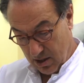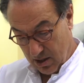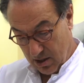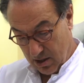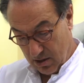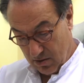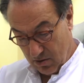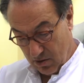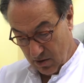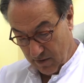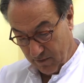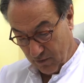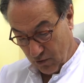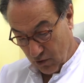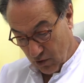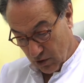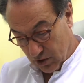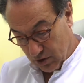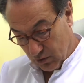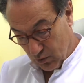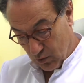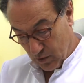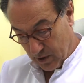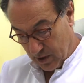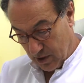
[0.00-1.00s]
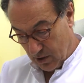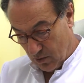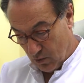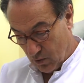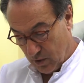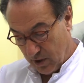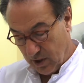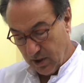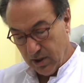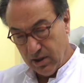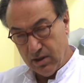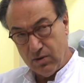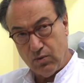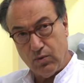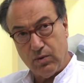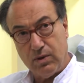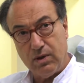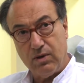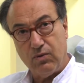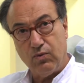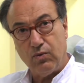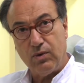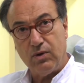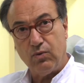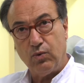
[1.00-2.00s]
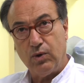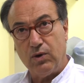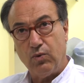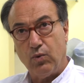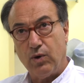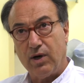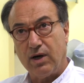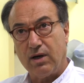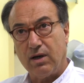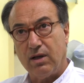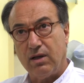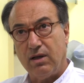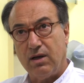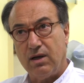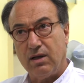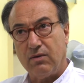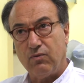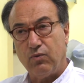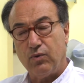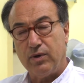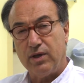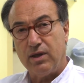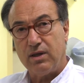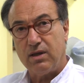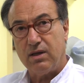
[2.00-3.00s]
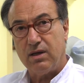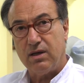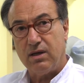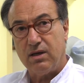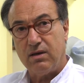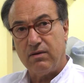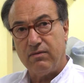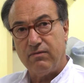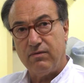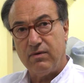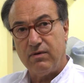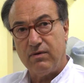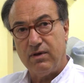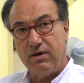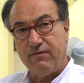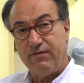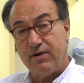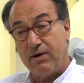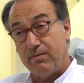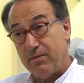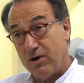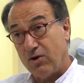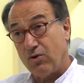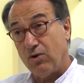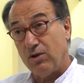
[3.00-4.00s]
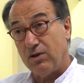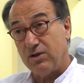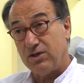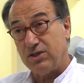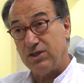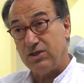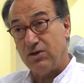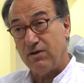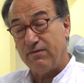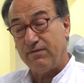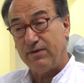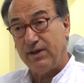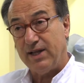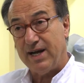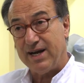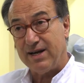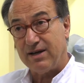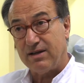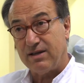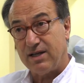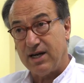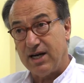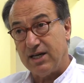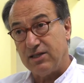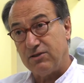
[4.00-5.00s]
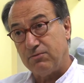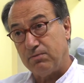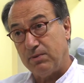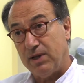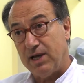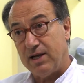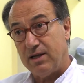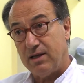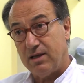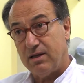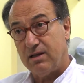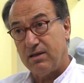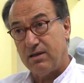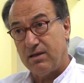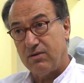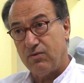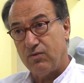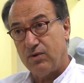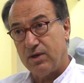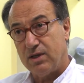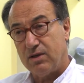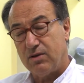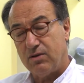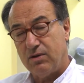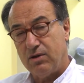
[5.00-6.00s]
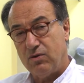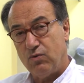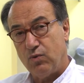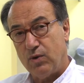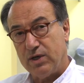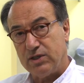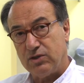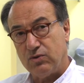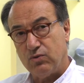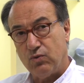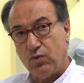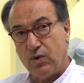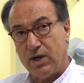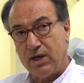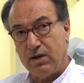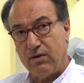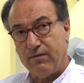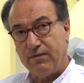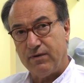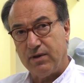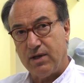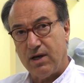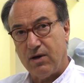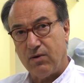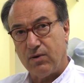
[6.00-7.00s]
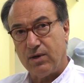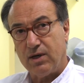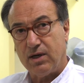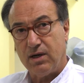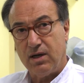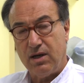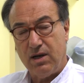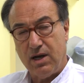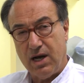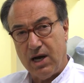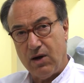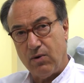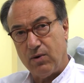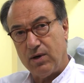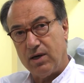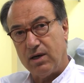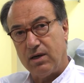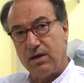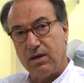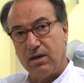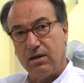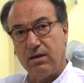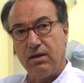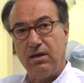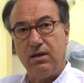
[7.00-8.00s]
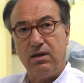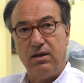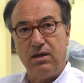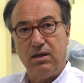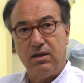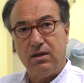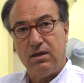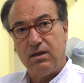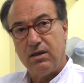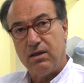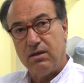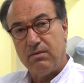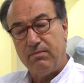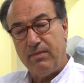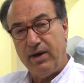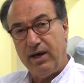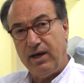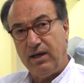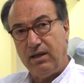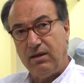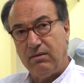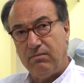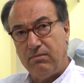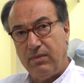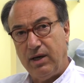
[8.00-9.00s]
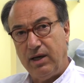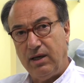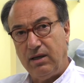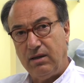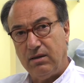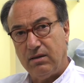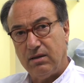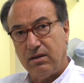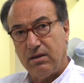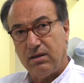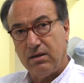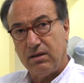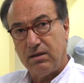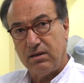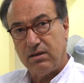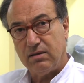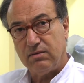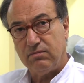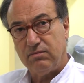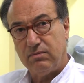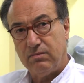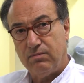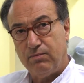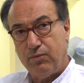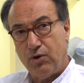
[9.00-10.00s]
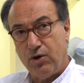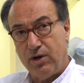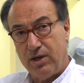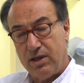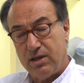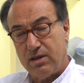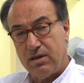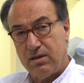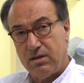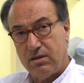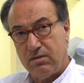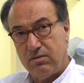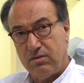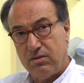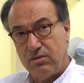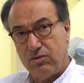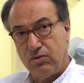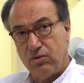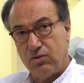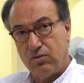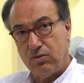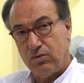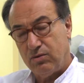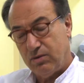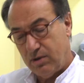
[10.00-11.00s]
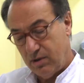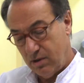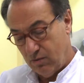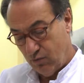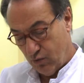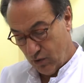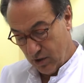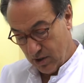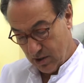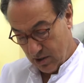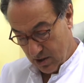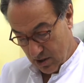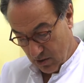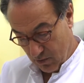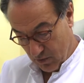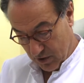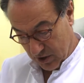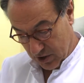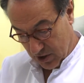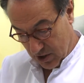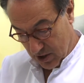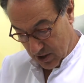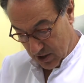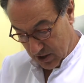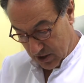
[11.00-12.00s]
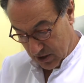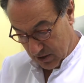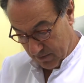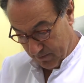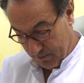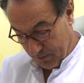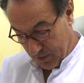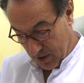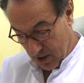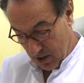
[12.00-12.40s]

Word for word: uh, of course, we, we, we work a lot with uh, the pharmacology of lung transplant. It was, it was one of our, our uh, main, main uh, points to, with the research.